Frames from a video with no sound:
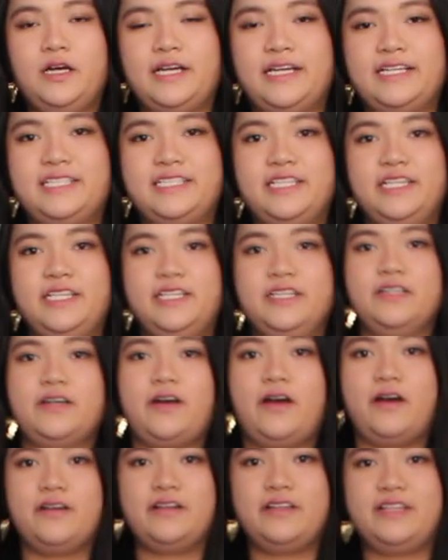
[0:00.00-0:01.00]
All right, here
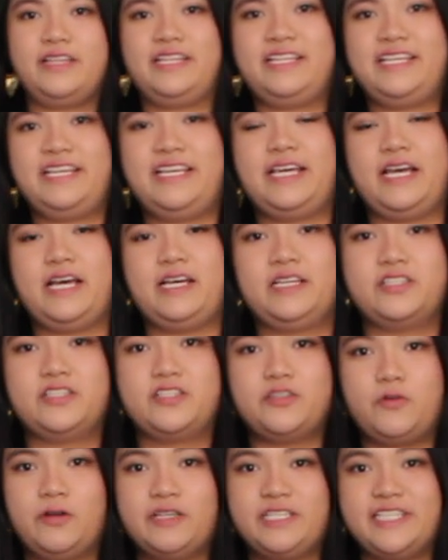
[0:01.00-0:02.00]
are the
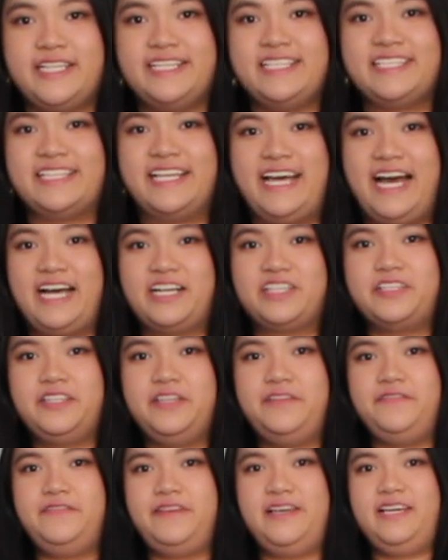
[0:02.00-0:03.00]
short jeans. They
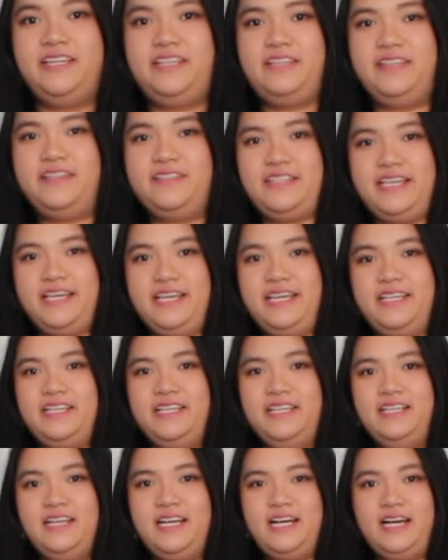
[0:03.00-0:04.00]
actually fit. There's like
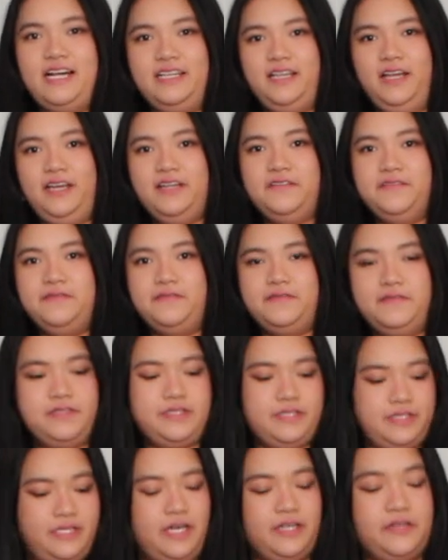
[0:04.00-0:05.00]
a lot of
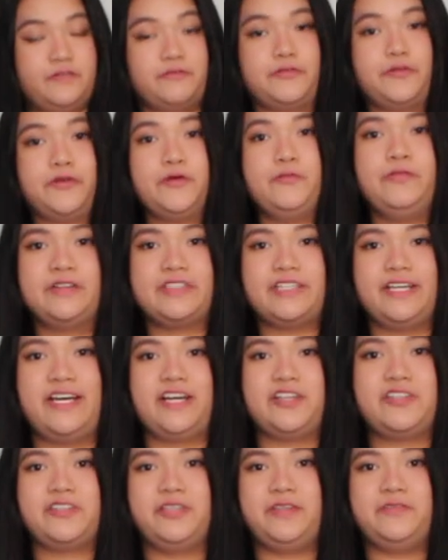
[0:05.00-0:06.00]
snug room, which I
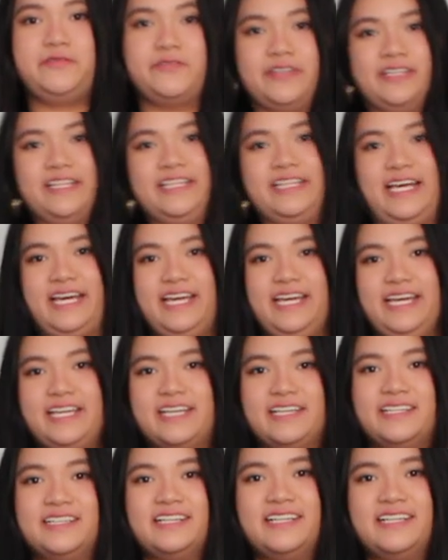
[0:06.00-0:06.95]
actually really like.